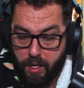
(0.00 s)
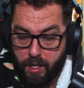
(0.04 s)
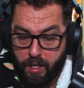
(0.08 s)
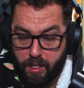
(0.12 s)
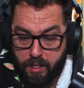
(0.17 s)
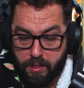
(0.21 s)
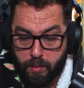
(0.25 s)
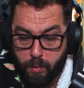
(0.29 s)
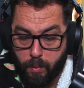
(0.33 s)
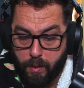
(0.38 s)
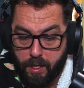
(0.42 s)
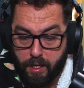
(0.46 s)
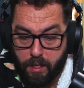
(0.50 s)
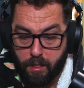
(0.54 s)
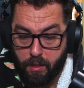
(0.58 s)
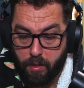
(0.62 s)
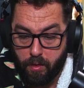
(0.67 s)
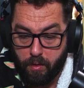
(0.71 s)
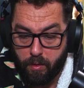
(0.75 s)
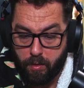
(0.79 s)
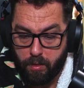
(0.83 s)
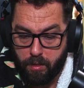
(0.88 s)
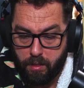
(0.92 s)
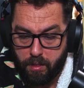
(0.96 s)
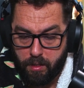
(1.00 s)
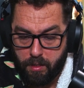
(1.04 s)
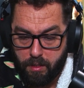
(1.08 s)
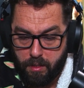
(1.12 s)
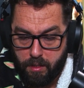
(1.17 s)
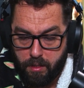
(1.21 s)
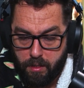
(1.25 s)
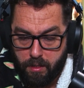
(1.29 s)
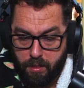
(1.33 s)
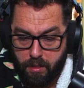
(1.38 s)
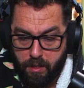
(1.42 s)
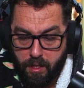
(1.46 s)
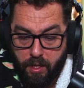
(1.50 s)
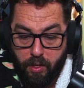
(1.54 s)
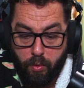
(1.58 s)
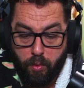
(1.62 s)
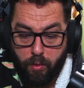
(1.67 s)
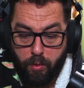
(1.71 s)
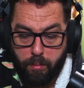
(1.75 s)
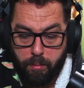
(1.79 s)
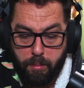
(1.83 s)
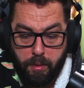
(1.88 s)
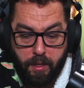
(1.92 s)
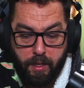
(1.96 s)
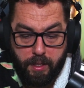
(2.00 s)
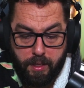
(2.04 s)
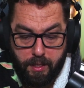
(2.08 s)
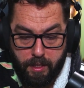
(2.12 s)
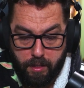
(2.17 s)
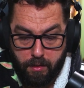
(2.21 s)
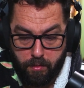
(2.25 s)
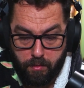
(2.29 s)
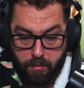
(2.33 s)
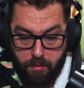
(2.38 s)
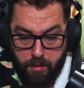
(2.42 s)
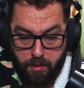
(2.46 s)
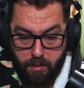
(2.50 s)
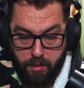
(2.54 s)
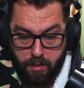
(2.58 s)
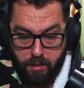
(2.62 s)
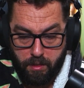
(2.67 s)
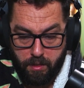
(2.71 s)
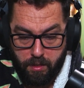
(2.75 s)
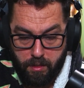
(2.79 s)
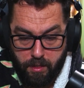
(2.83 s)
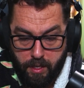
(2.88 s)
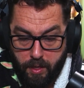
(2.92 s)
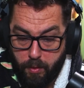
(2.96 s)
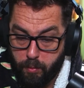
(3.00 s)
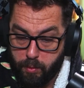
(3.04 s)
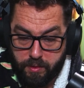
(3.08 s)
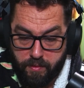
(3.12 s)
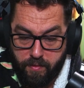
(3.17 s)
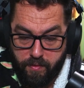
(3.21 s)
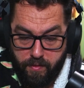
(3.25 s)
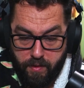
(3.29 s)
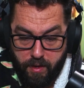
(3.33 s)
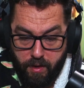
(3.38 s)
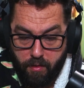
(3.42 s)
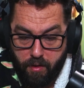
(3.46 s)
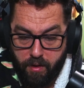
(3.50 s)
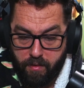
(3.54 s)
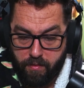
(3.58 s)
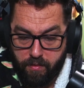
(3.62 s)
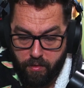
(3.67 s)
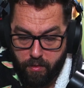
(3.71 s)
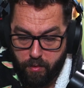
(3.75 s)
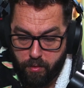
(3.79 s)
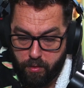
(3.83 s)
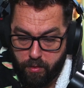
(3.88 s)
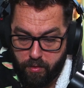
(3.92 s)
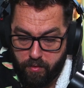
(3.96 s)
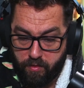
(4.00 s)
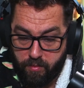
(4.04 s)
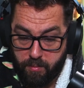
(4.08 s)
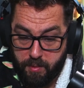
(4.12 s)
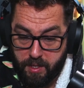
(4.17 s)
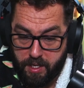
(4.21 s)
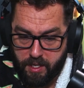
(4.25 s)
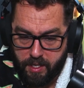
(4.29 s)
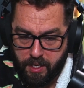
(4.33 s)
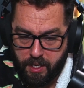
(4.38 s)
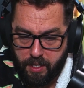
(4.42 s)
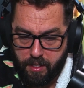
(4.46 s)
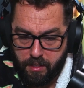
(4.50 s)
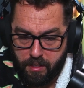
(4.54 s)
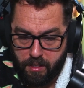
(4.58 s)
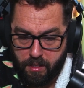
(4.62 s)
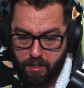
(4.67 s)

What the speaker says: his way along, little by little. He was very fond of Margette,